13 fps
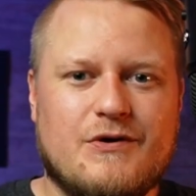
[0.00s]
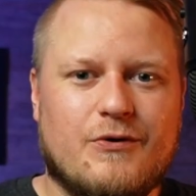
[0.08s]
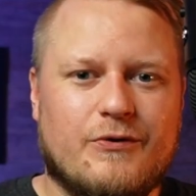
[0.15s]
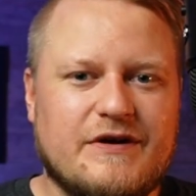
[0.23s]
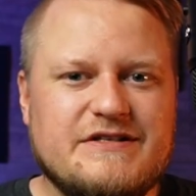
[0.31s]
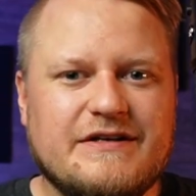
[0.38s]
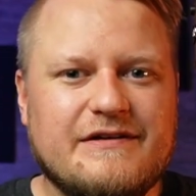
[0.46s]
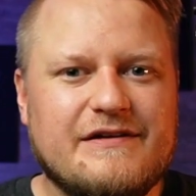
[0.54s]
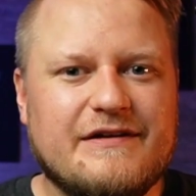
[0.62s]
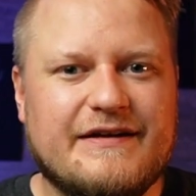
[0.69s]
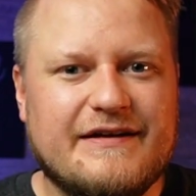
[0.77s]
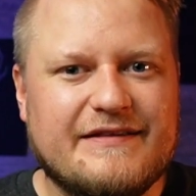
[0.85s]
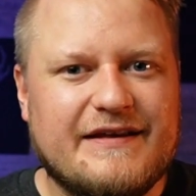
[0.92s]
Originally
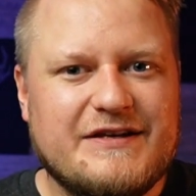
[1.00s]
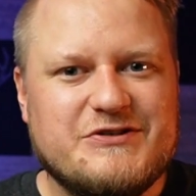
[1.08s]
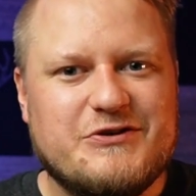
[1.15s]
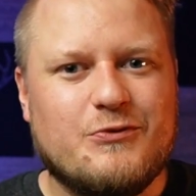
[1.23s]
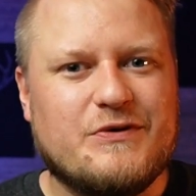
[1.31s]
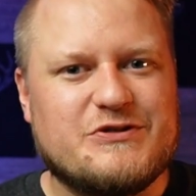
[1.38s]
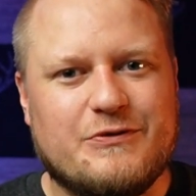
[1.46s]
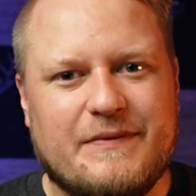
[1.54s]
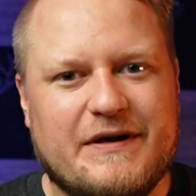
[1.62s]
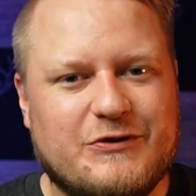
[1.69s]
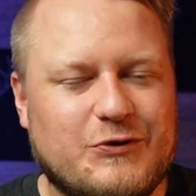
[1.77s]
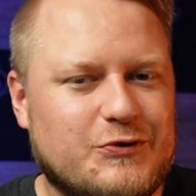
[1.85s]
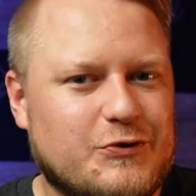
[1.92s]
the intention was to
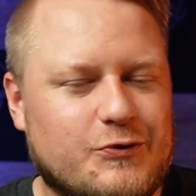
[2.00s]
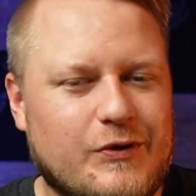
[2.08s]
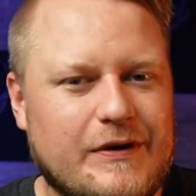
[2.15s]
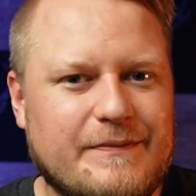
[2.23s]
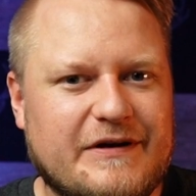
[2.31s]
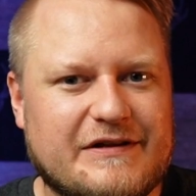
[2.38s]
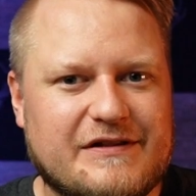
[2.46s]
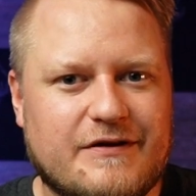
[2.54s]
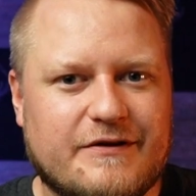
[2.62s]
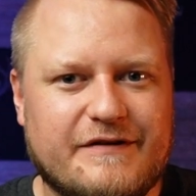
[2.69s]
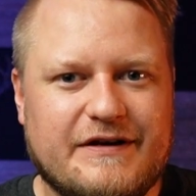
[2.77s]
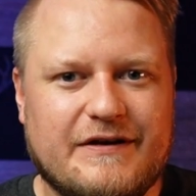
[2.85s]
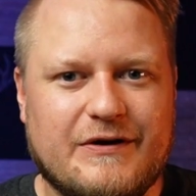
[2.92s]
make 2 to 3 minute long
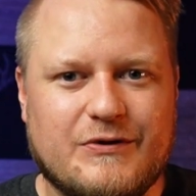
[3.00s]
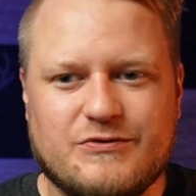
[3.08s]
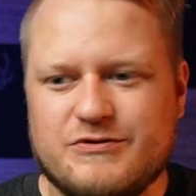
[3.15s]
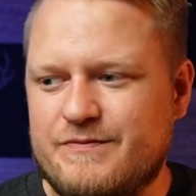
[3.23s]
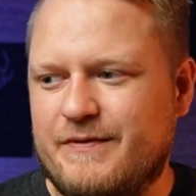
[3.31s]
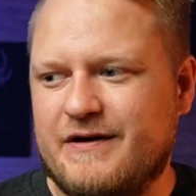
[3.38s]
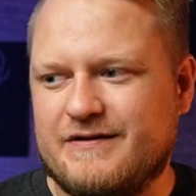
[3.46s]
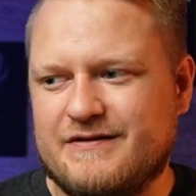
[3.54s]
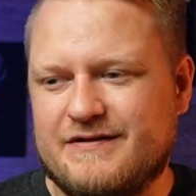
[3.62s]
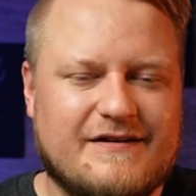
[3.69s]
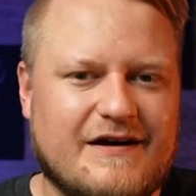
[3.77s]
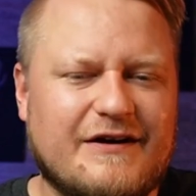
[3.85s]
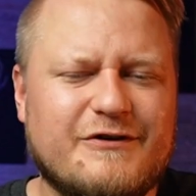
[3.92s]
videos,
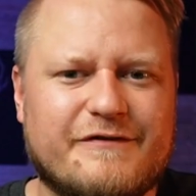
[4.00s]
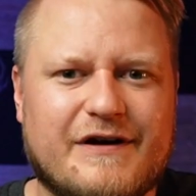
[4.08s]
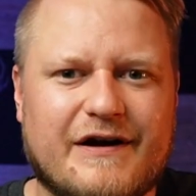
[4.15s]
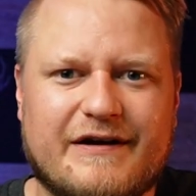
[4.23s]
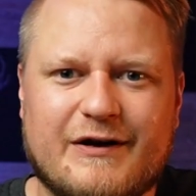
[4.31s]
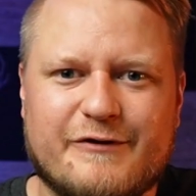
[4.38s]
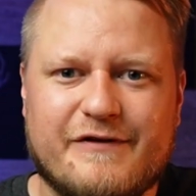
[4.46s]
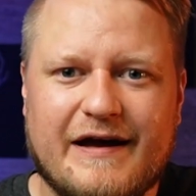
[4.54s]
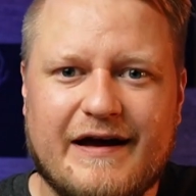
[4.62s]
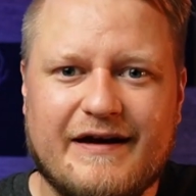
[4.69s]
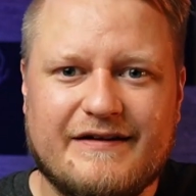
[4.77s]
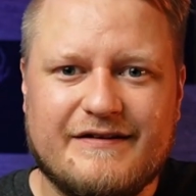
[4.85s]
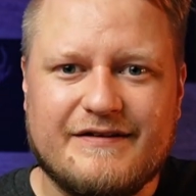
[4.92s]
but kind of got out of
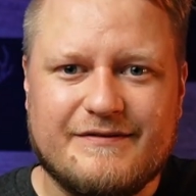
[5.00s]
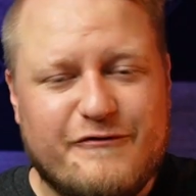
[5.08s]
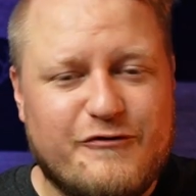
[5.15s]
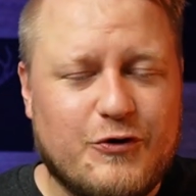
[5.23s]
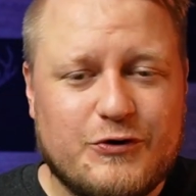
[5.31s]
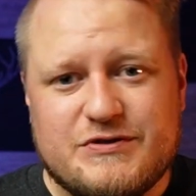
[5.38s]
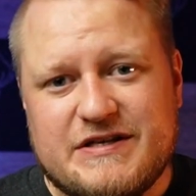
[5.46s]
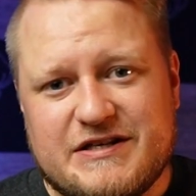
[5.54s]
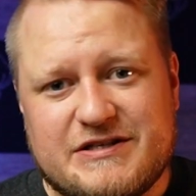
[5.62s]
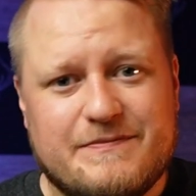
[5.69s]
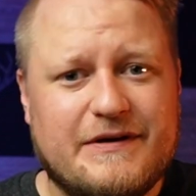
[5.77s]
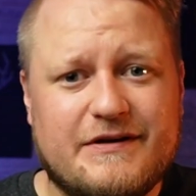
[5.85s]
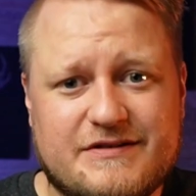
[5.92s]
hand. 4 to 6
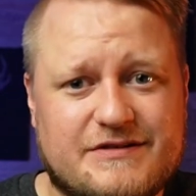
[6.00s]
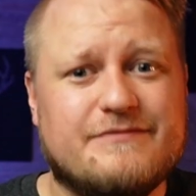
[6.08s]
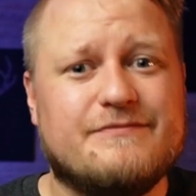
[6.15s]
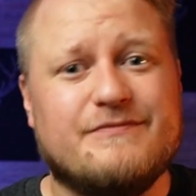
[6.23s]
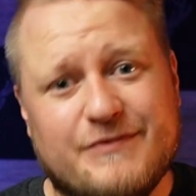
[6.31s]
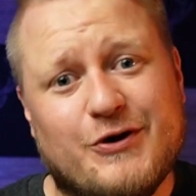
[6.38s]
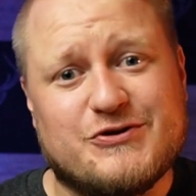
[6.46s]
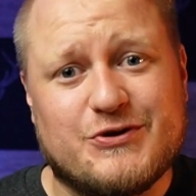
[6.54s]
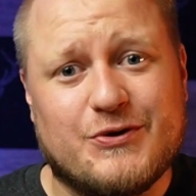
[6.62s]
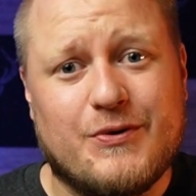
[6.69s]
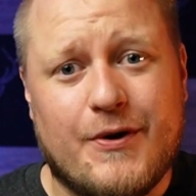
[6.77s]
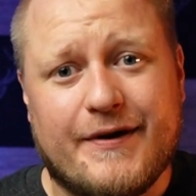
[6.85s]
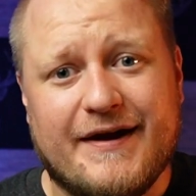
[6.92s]
minutes, also
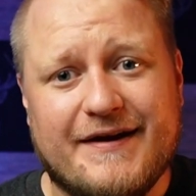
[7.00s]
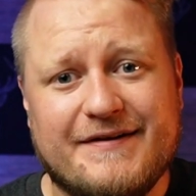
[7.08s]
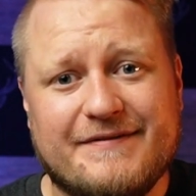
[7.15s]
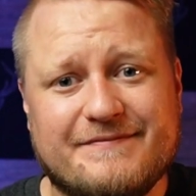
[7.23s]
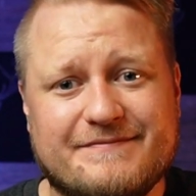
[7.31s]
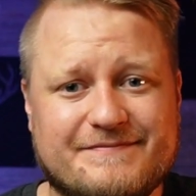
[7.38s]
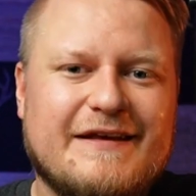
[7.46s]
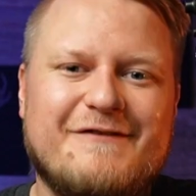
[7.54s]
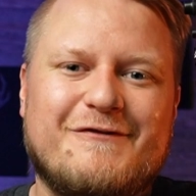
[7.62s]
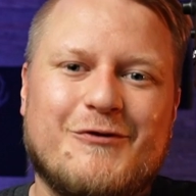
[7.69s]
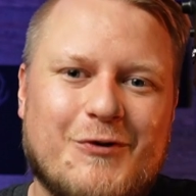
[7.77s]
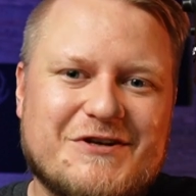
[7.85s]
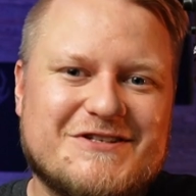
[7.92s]
okay. If
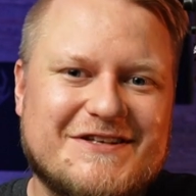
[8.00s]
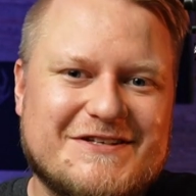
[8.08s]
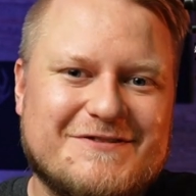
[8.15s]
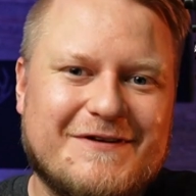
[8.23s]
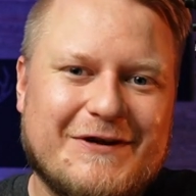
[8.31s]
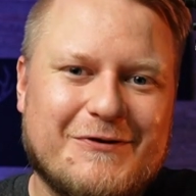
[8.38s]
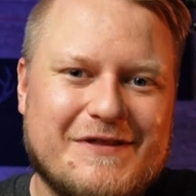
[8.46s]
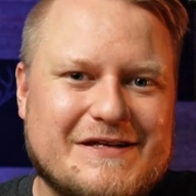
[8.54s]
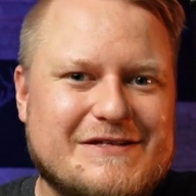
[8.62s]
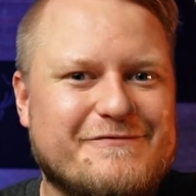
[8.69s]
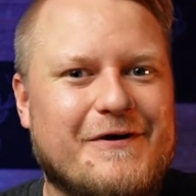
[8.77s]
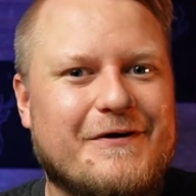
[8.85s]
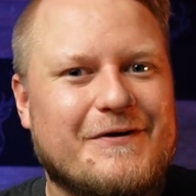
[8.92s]
you watched this video this
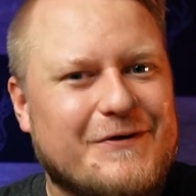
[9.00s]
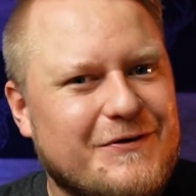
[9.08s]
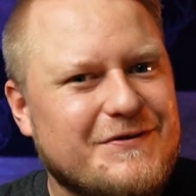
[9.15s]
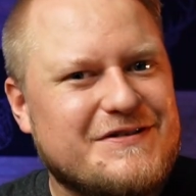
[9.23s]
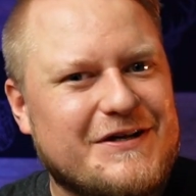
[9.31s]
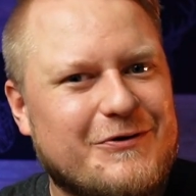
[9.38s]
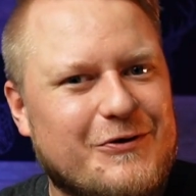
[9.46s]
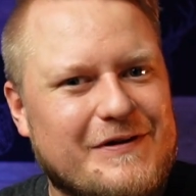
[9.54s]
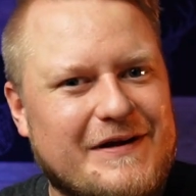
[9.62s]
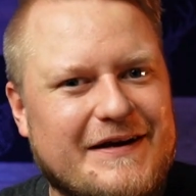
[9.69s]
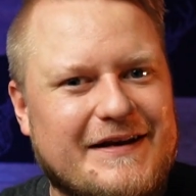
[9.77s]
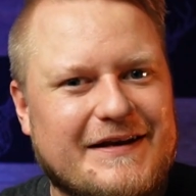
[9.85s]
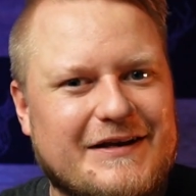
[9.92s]
far, consider
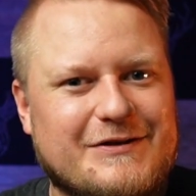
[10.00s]
liking